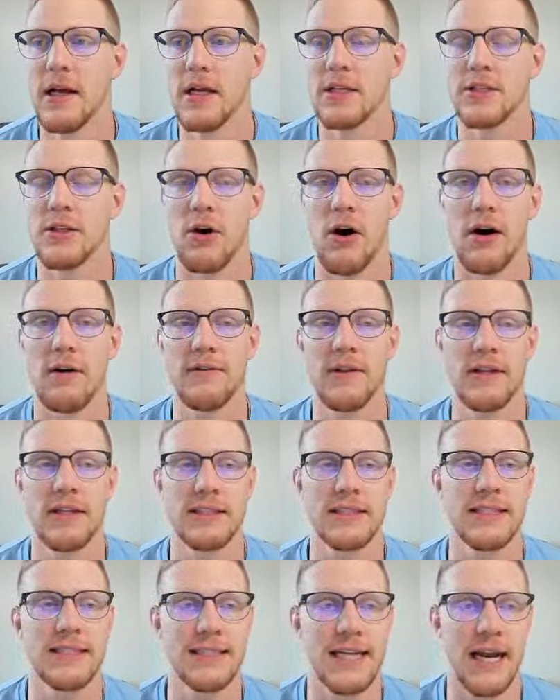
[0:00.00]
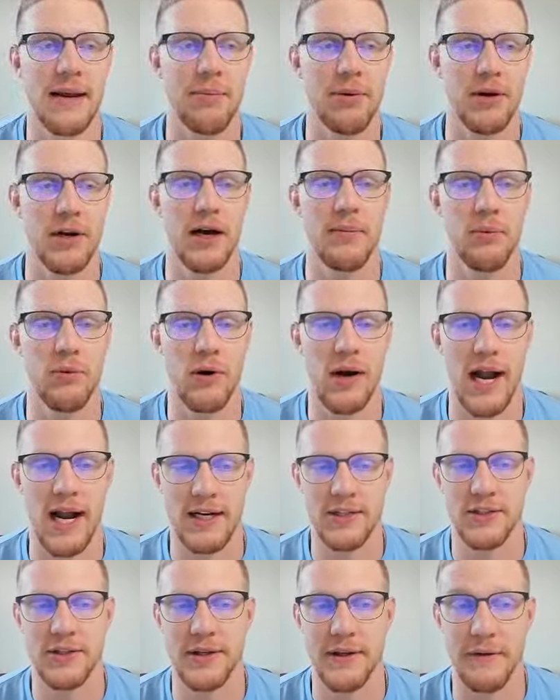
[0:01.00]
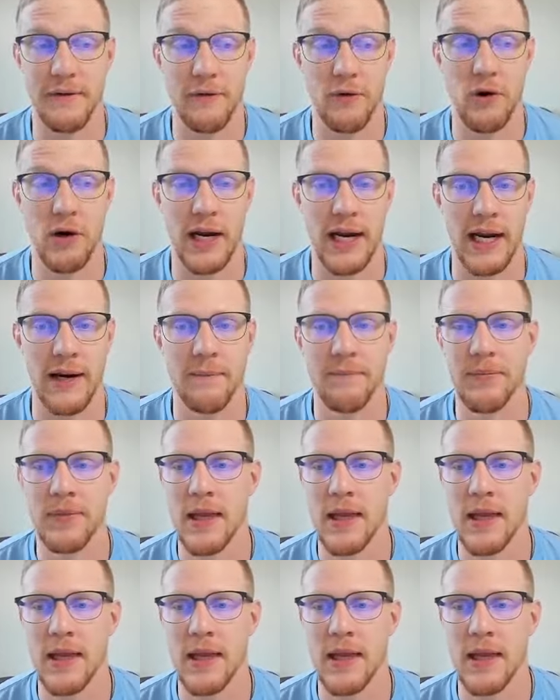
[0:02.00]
So all the listings that I put up were actually free.